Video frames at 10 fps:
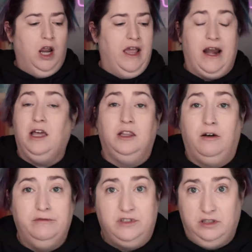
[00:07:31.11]
And I
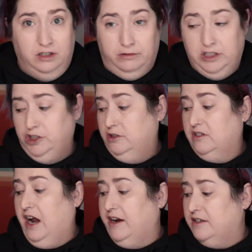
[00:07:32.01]
loved the original
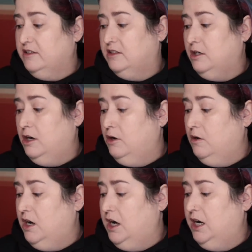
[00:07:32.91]
diet,
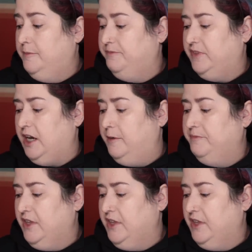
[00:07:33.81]
so uh, yeah.